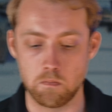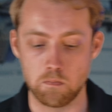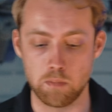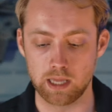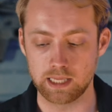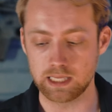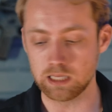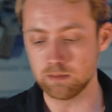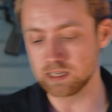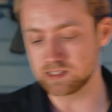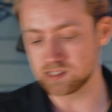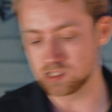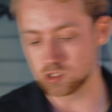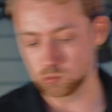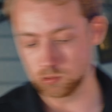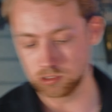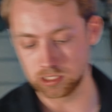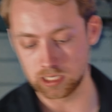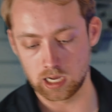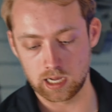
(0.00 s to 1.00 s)
But he makes this
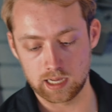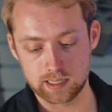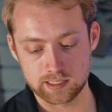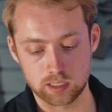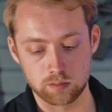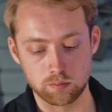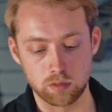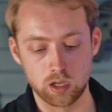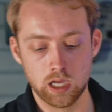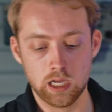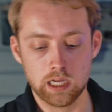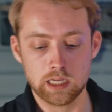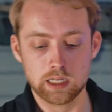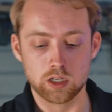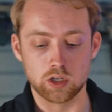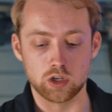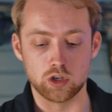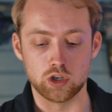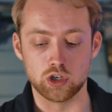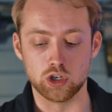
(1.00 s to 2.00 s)
really awesome
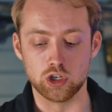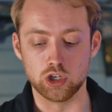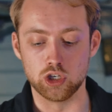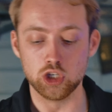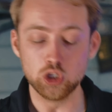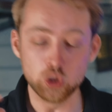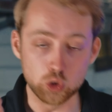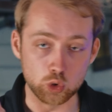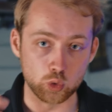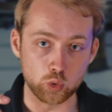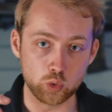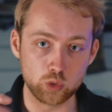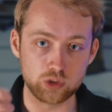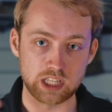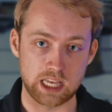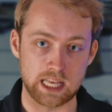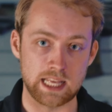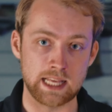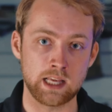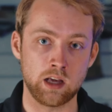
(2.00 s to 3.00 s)
new
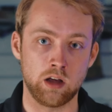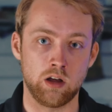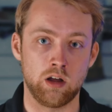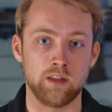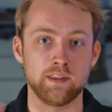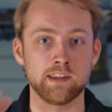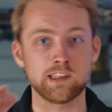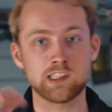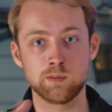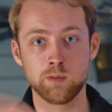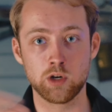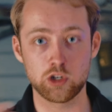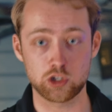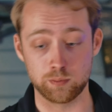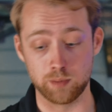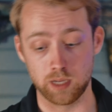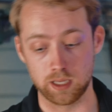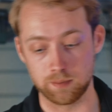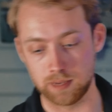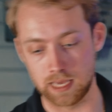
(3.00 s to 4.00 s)
take on the Smirsh
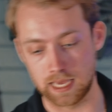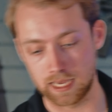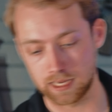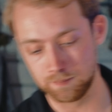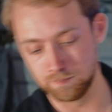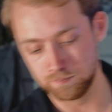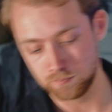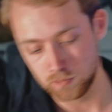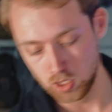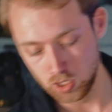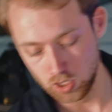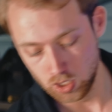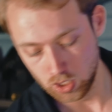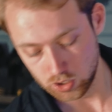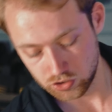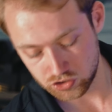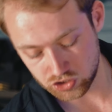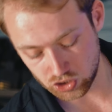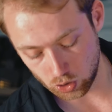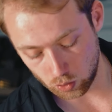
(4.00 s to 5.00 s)
butt pack.
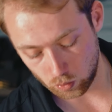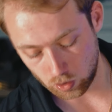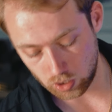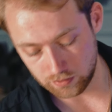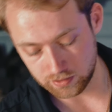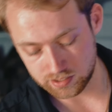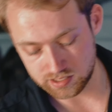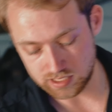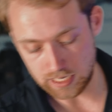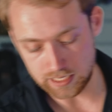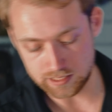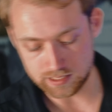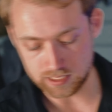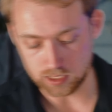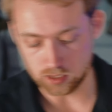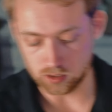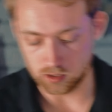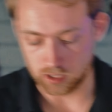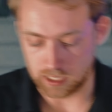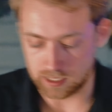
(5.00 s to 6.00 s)
So on the sides
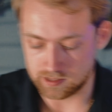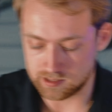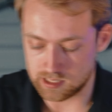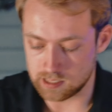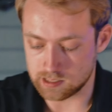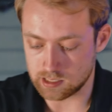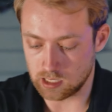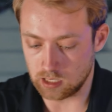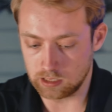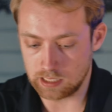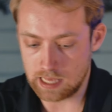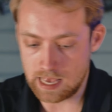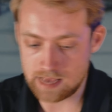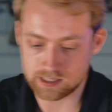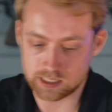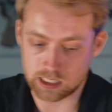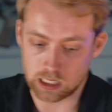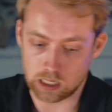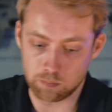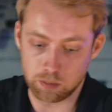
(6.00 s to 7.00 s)
here, it has these
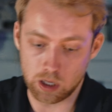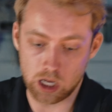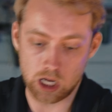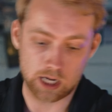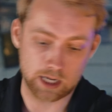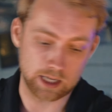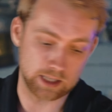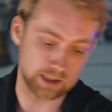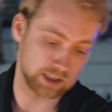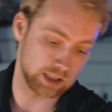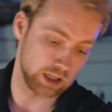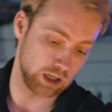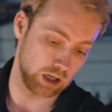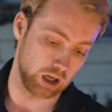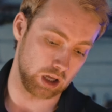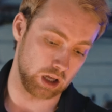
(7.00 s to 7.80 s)
elastic pockets.